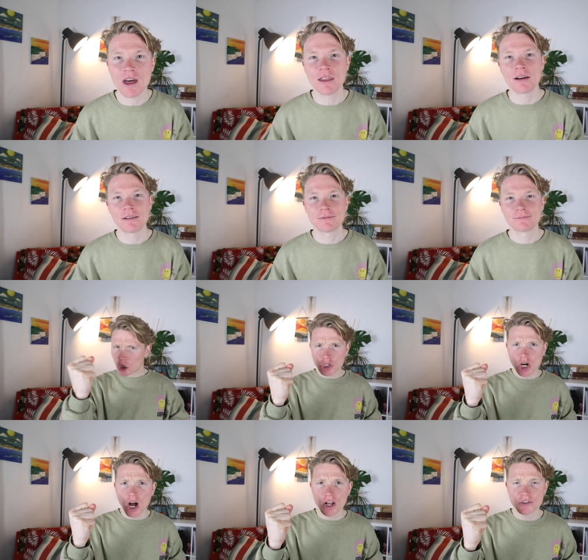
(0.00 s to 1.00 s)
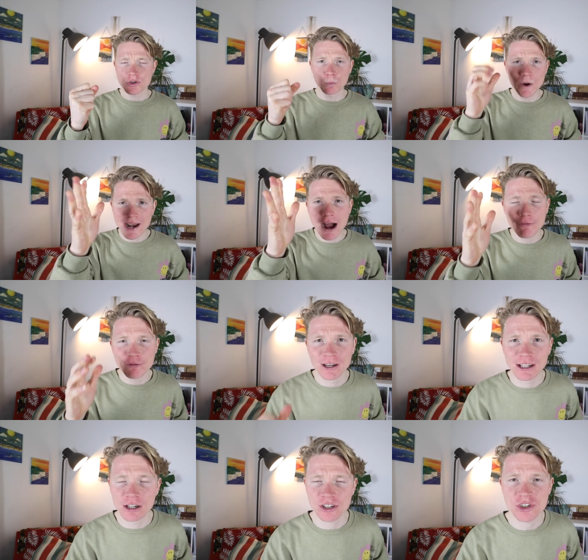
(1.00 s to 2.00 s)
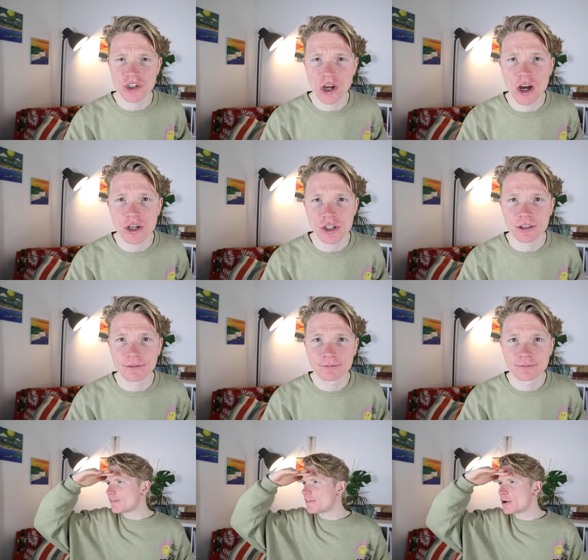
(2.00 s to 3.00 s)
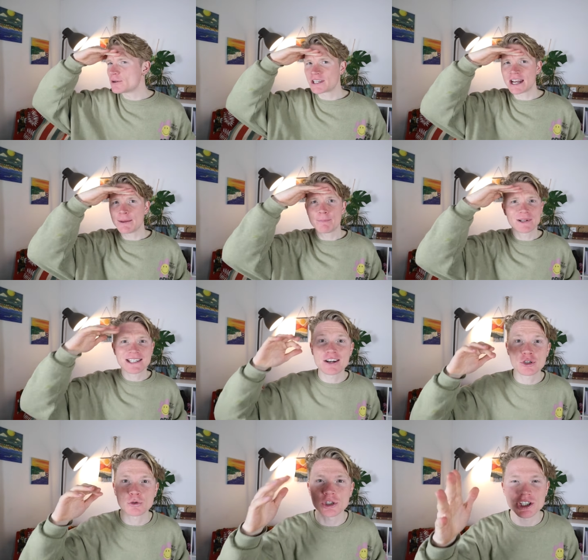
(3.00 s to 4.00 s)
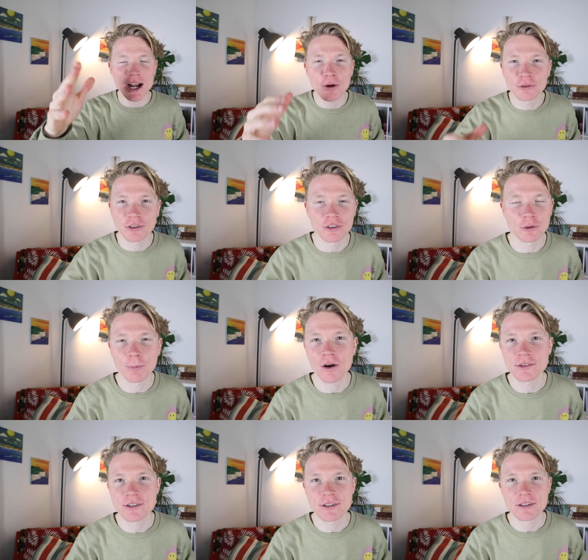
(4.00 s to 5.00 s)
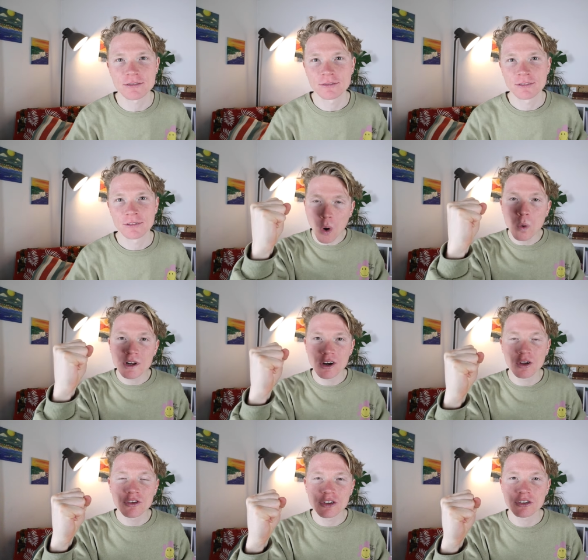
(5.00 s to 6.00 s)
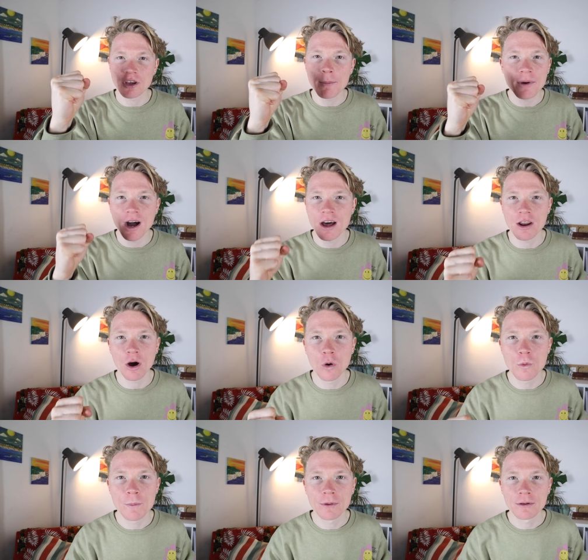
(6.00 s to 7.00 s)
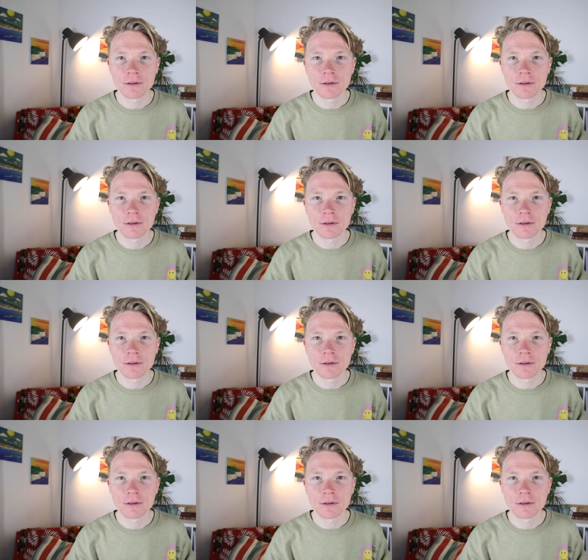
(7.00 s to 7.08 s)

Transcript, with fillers: weather, I took a chance and went out for a little excursion to see if there was any potential sheltered spots. I was holding on to some kind of hope.